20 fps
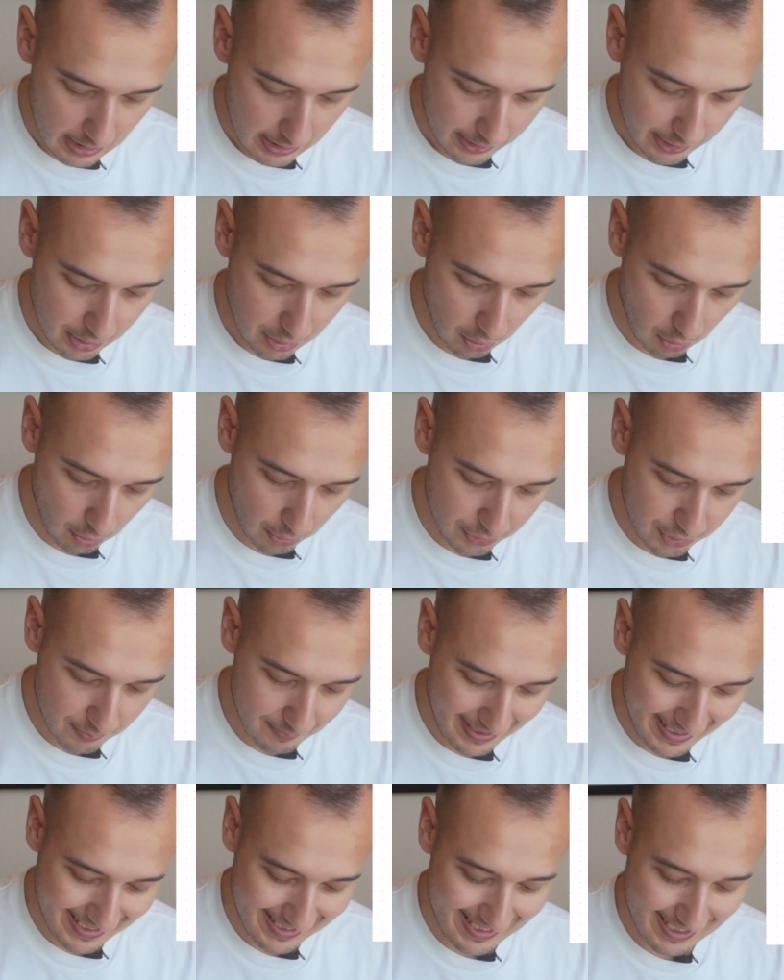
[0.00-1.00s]
Can also
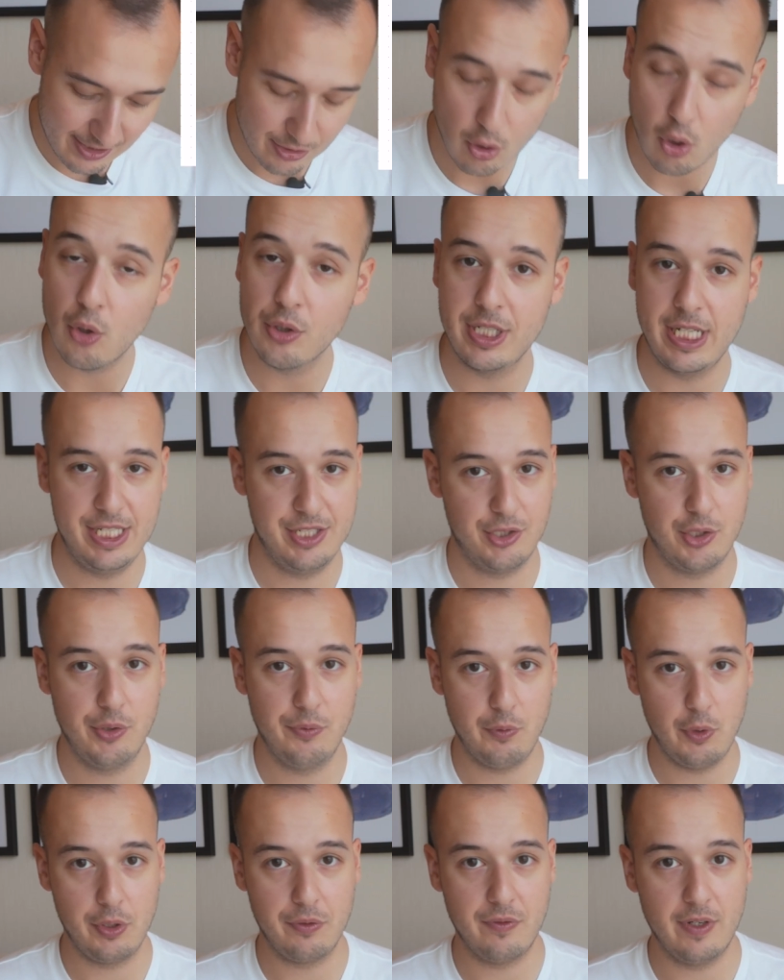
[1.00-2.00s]
make this audience
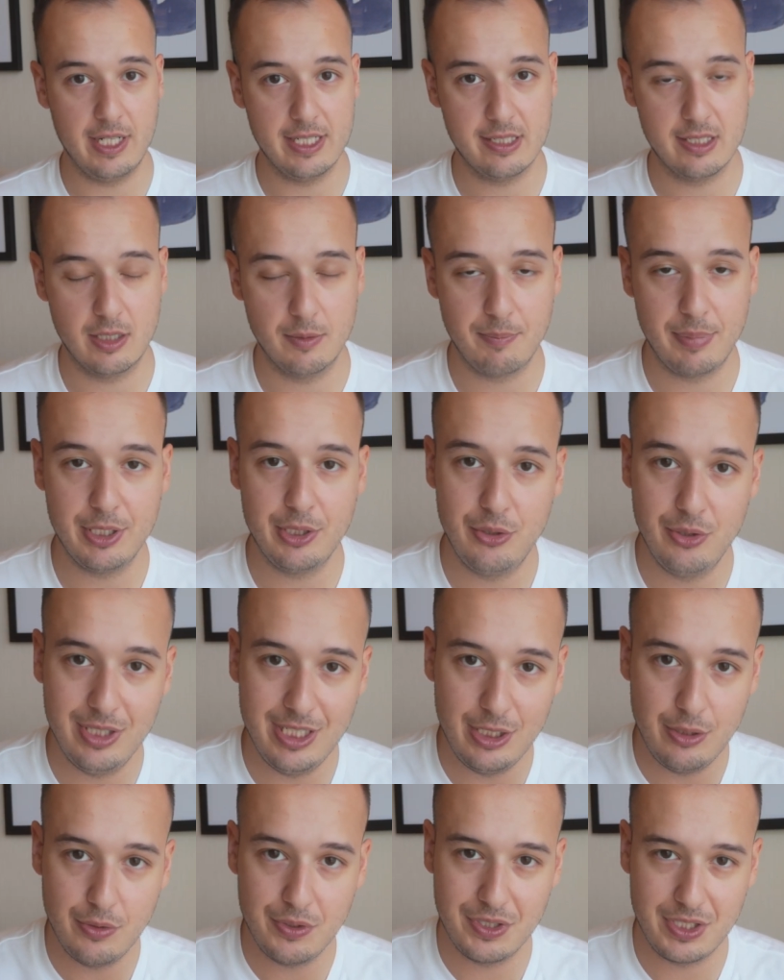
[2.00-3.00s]
convert faster, but you
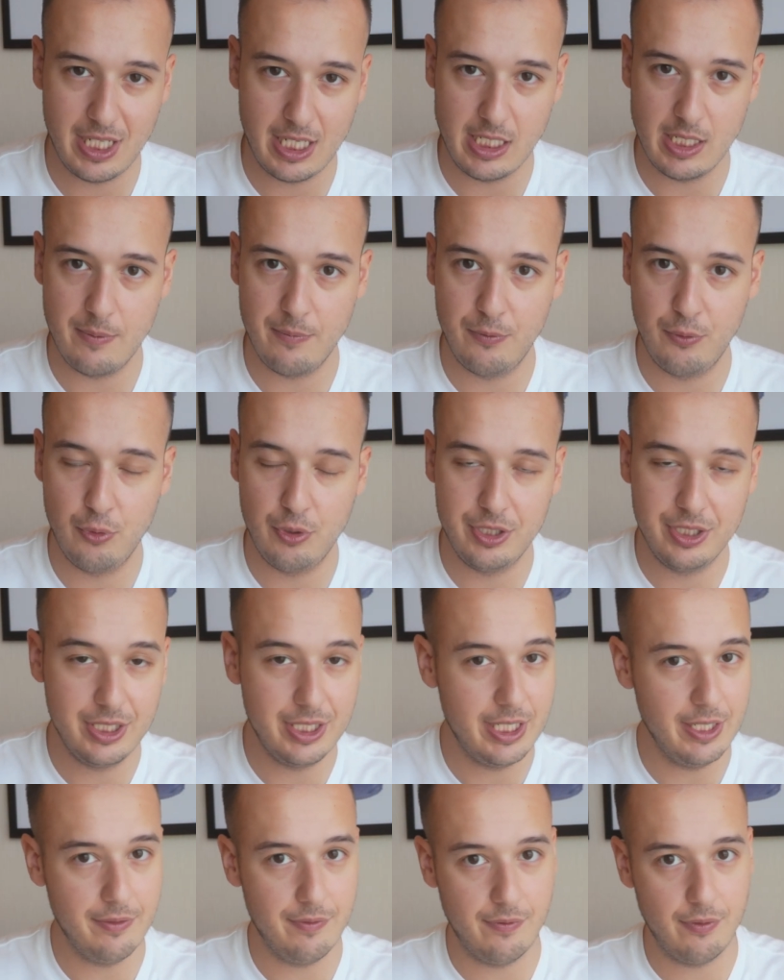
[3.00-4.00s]
need to send them through a
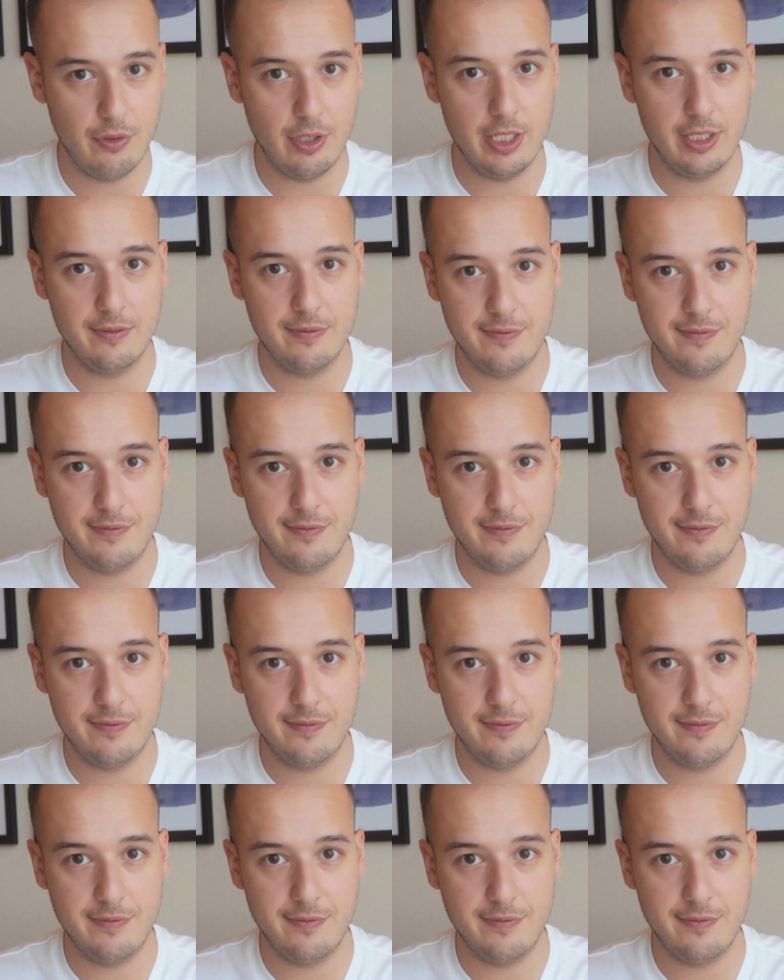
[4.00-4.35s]
different